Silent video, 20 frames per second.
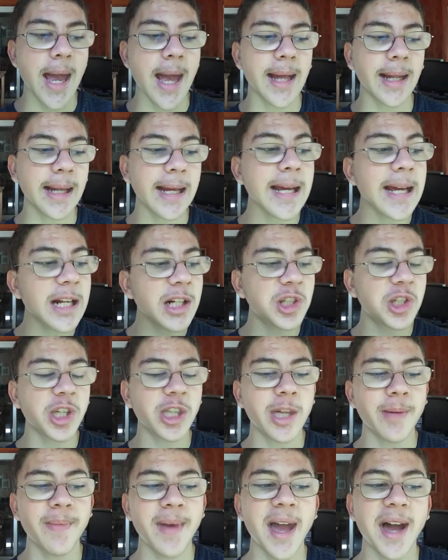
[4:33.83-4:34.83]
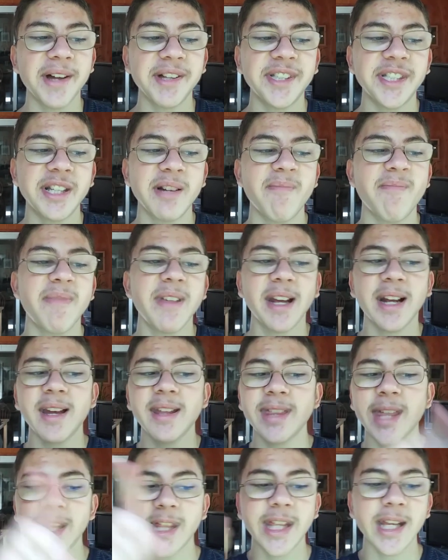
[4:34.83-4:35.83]
and each of them has
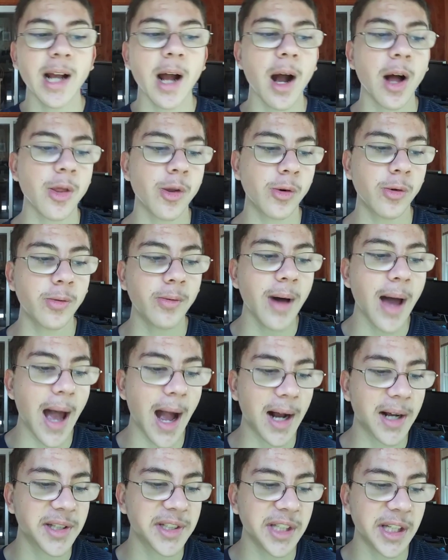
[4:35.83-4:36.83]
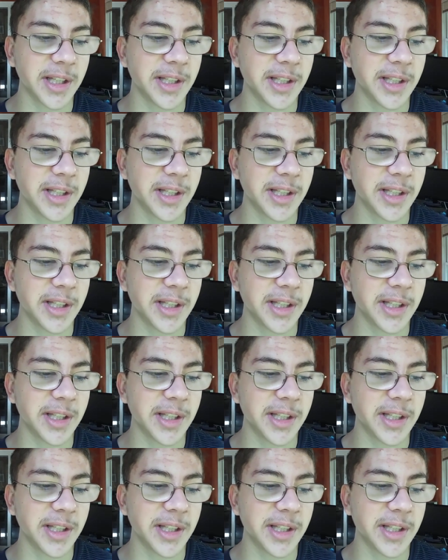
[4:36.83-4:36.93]
something that the other lacks.